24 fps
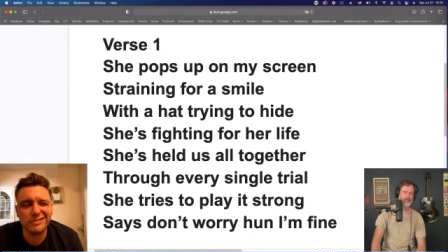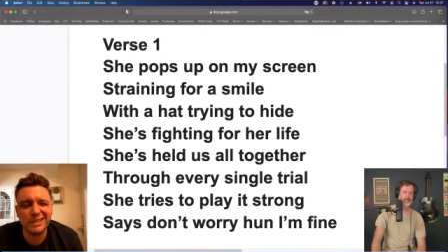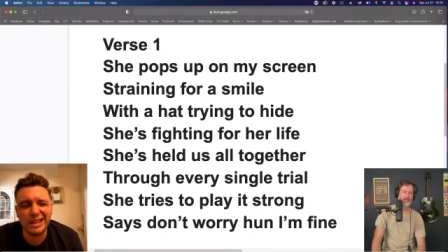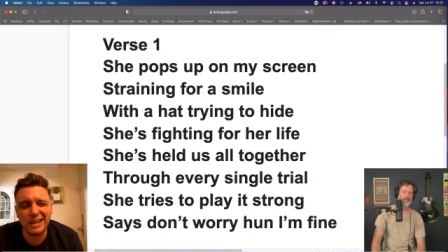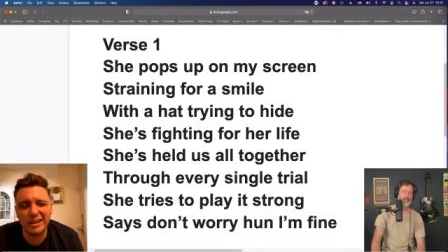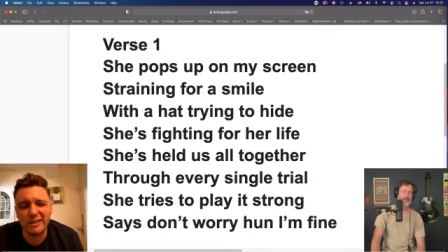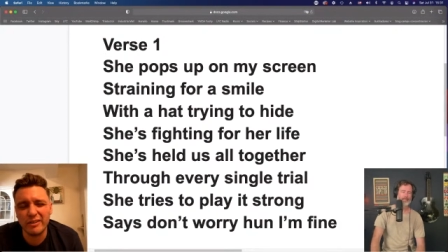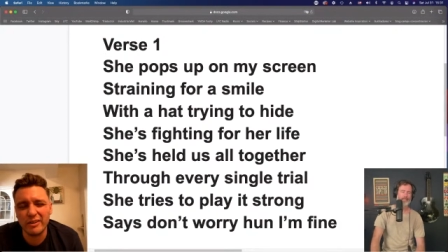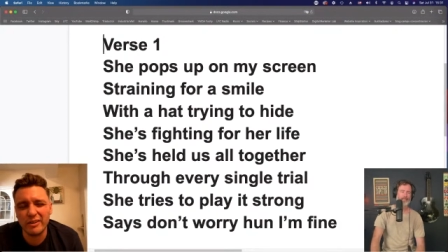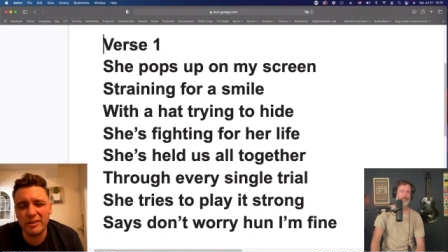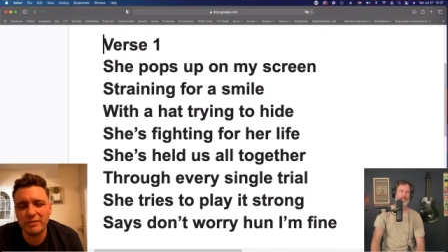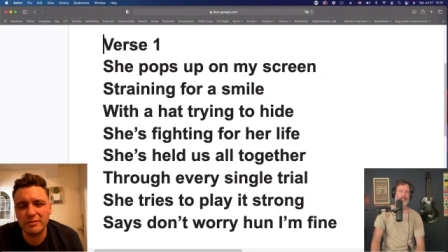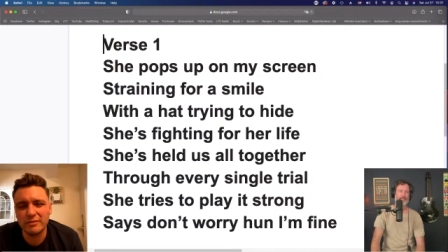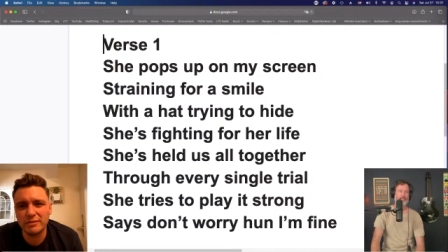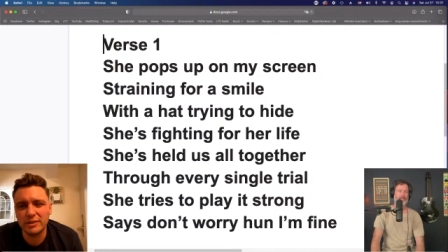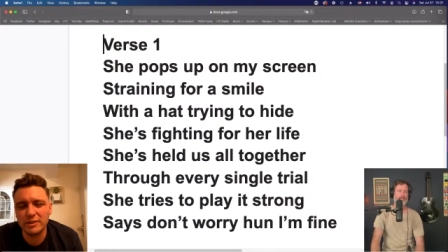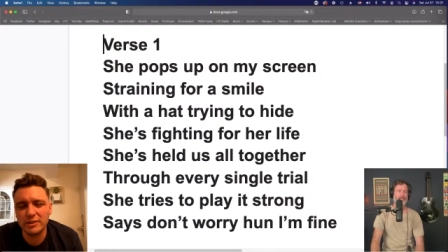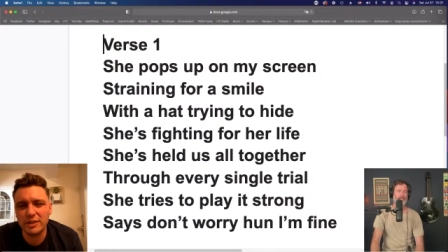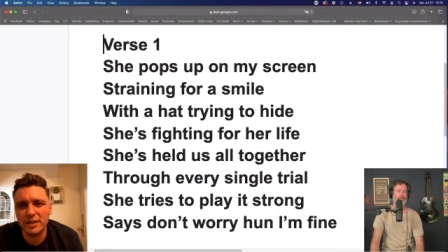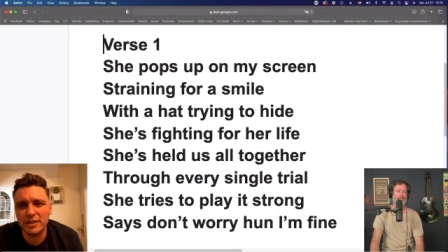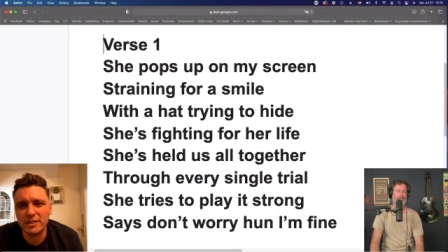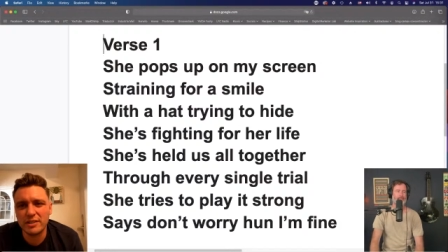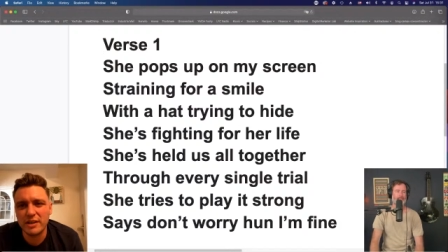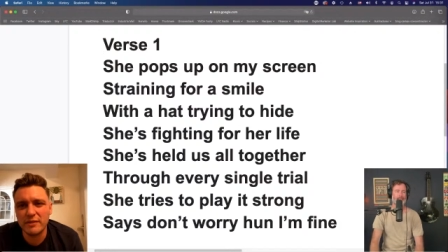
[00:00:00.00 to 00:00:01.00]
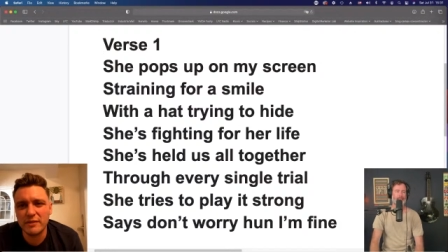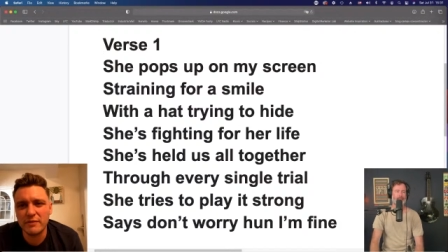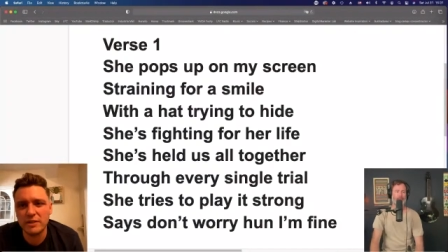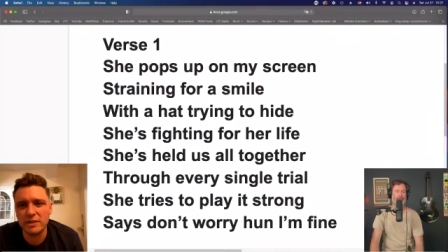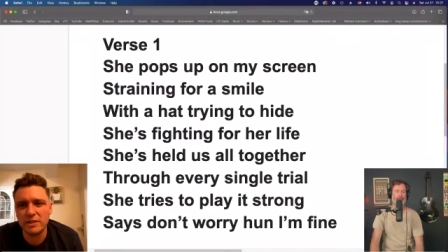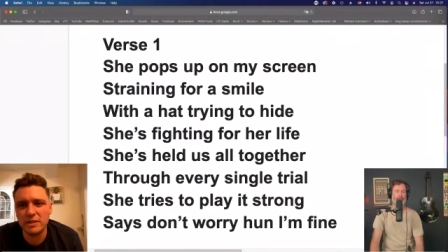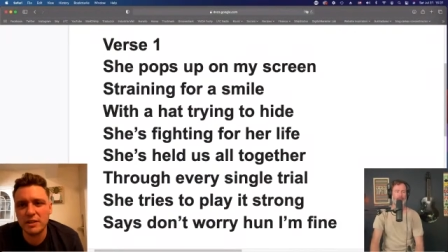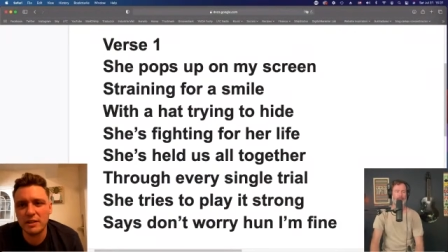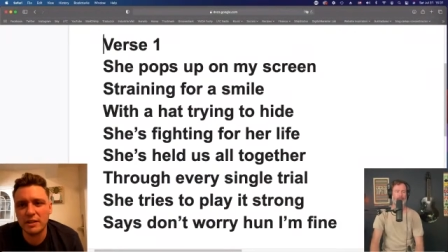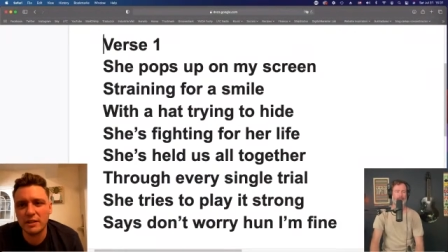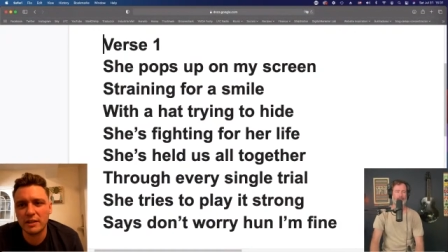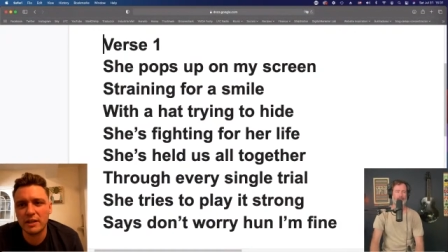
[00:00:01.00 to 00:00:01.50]
I don't know. It's obvious
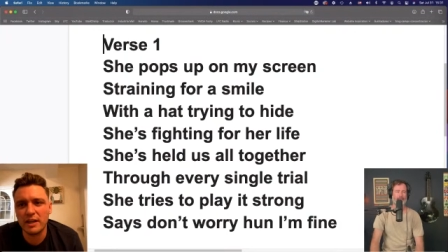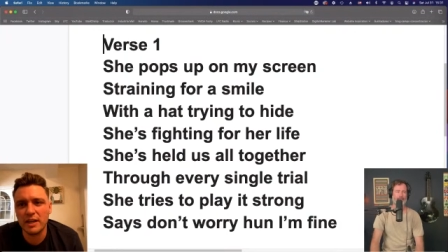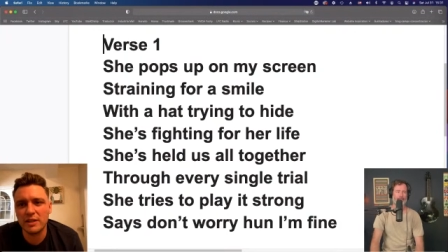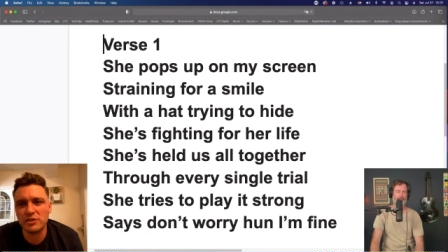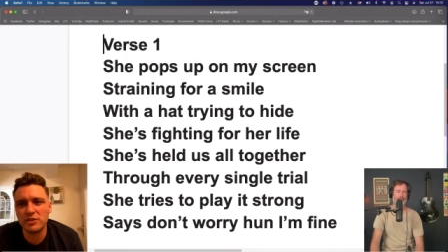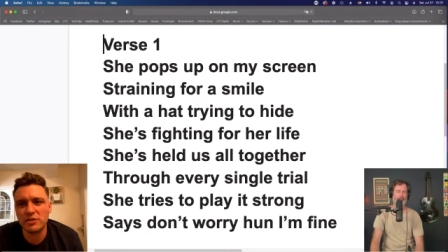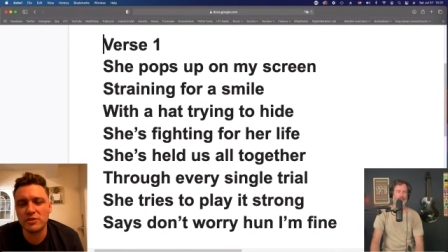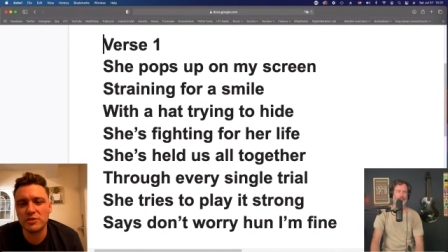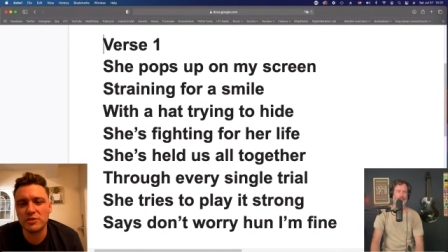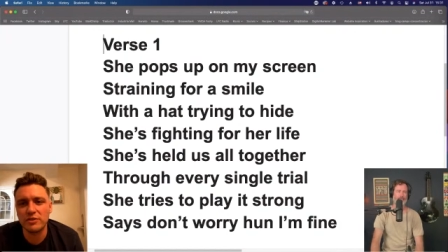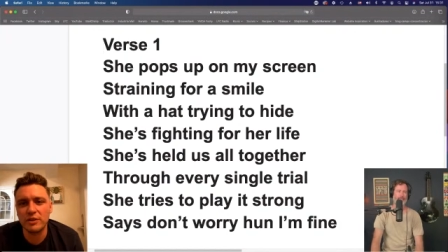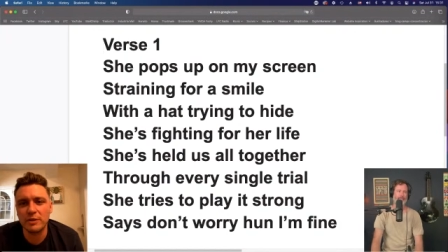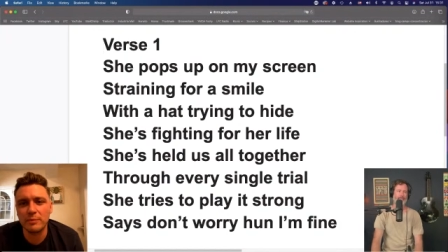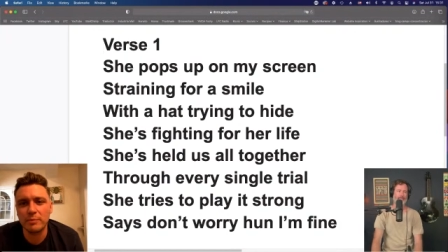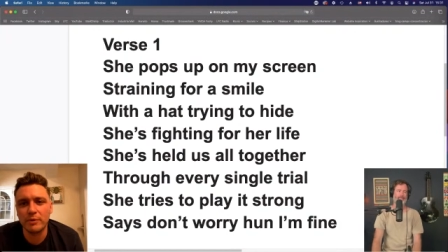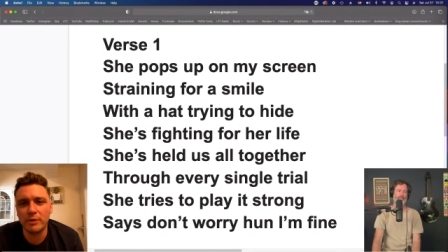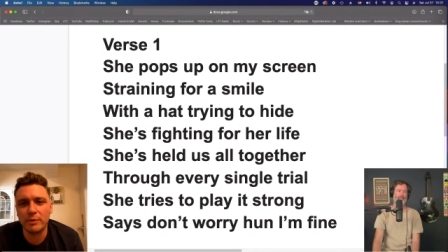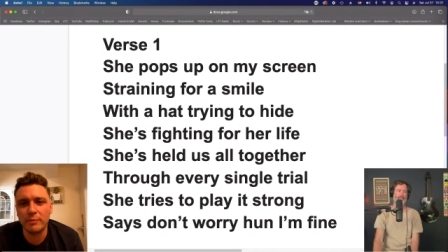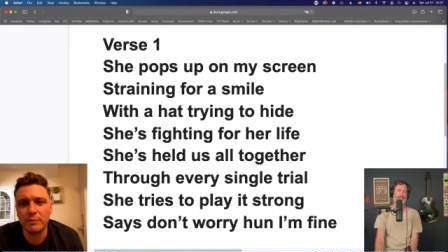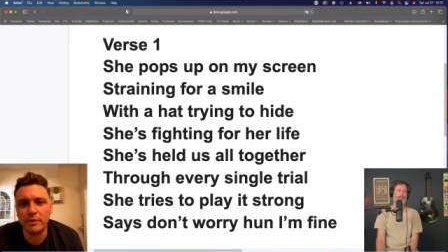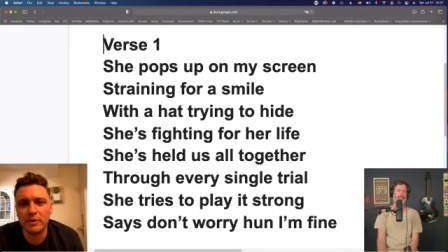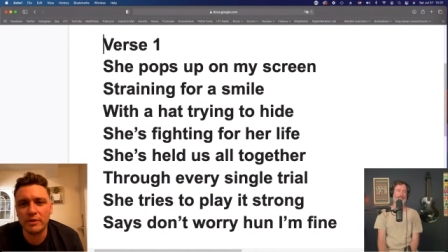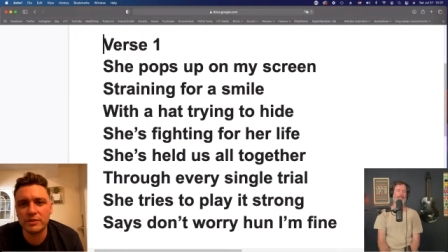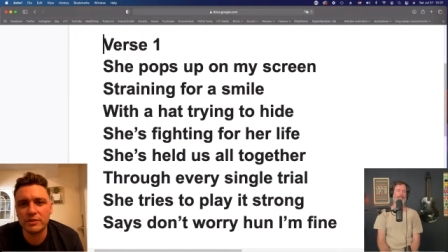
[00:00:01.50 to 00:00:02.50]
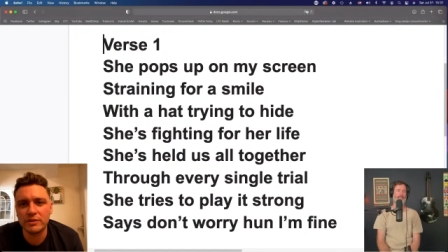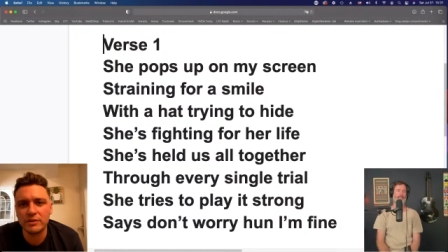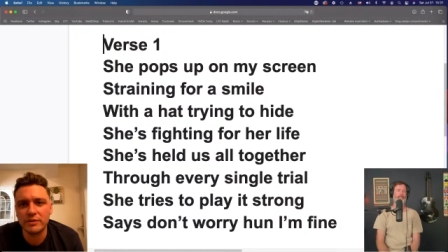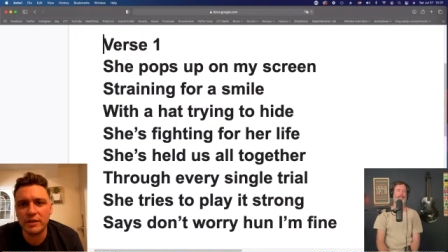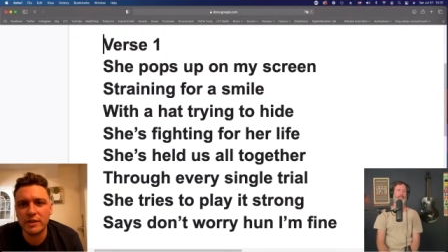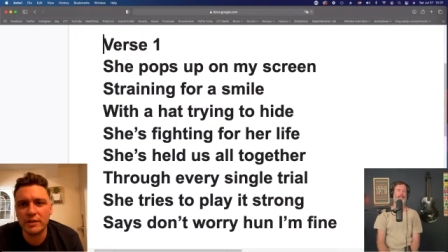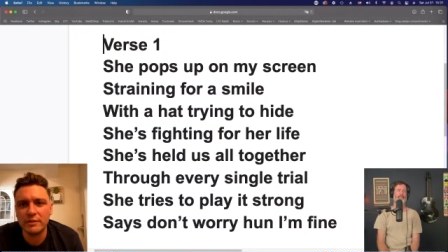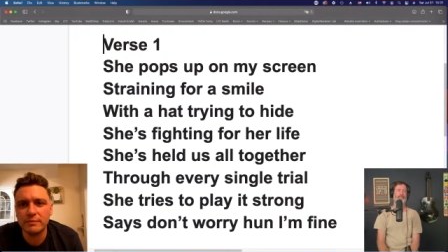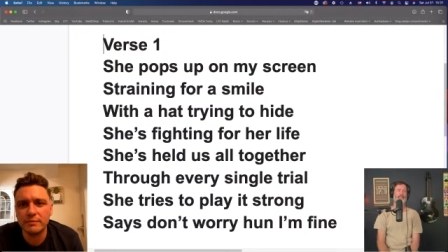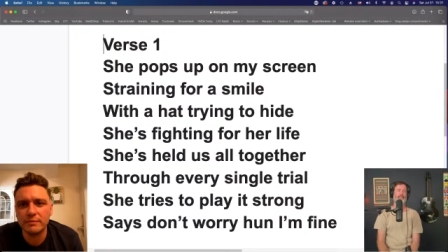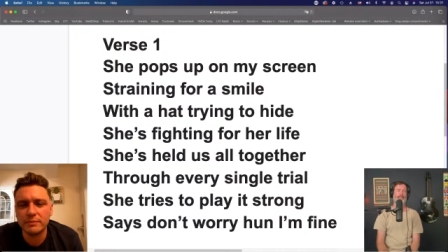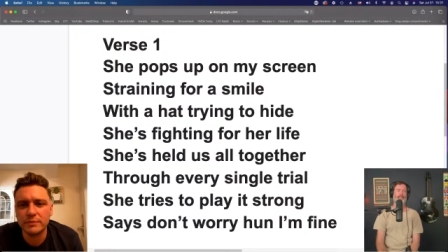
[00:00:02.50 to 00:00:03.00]
the connections are deeper in person,
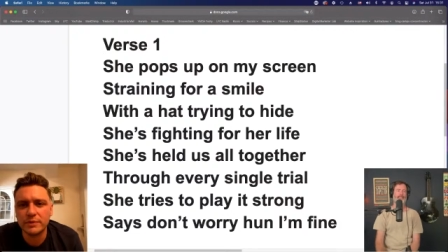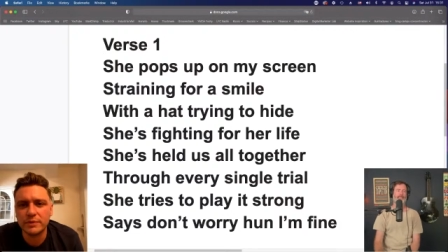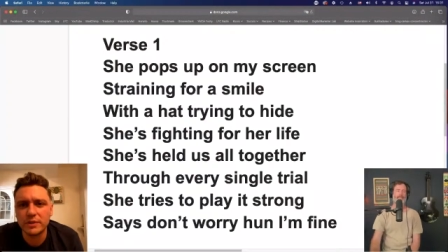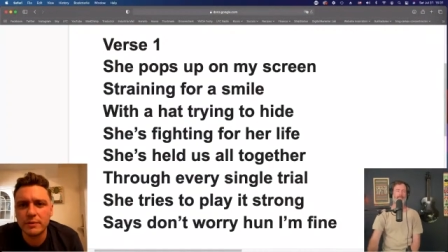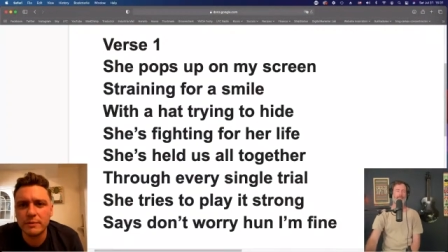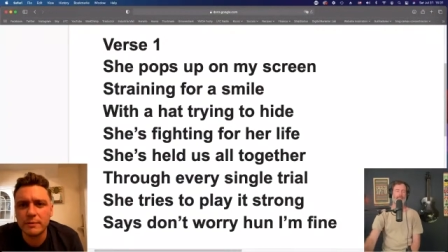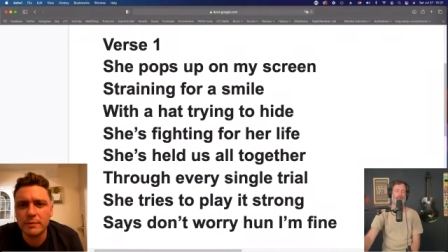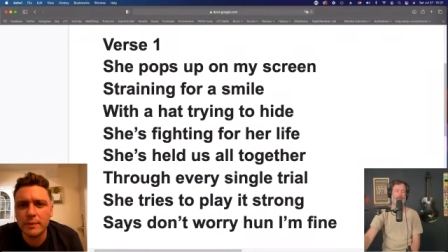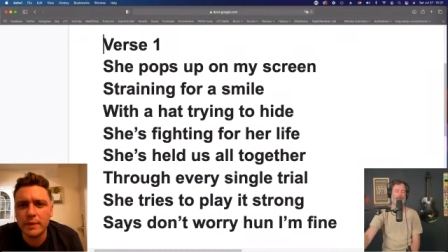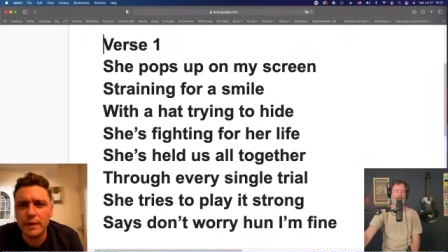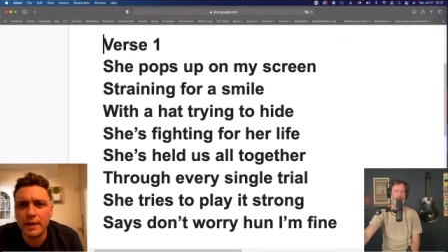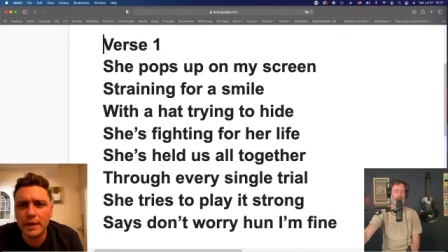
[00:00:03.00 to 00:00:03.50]
right? So.